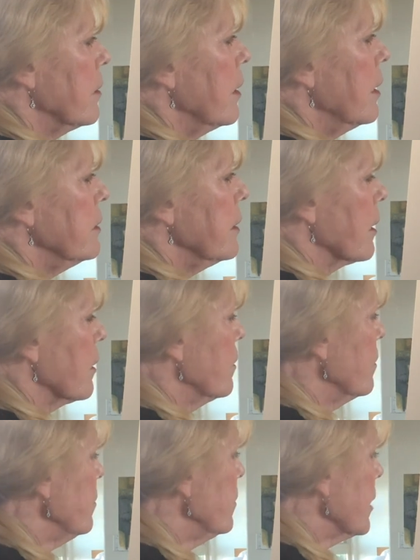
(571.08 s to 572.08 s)
And
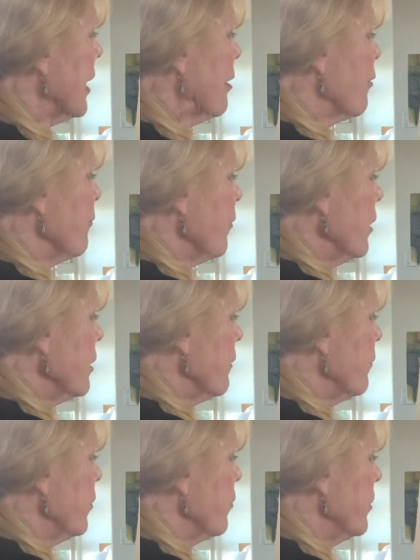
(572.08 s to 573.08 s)
yellow is the color fun,
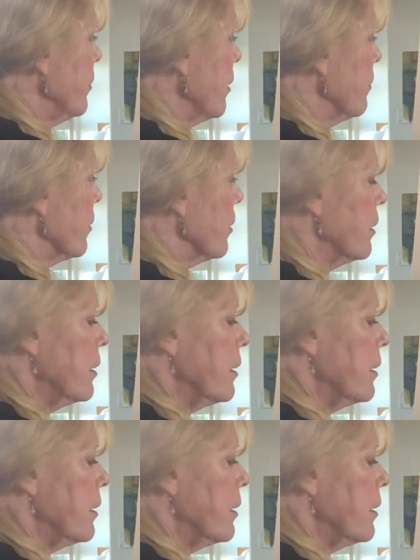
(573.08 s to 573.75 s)
if you remember.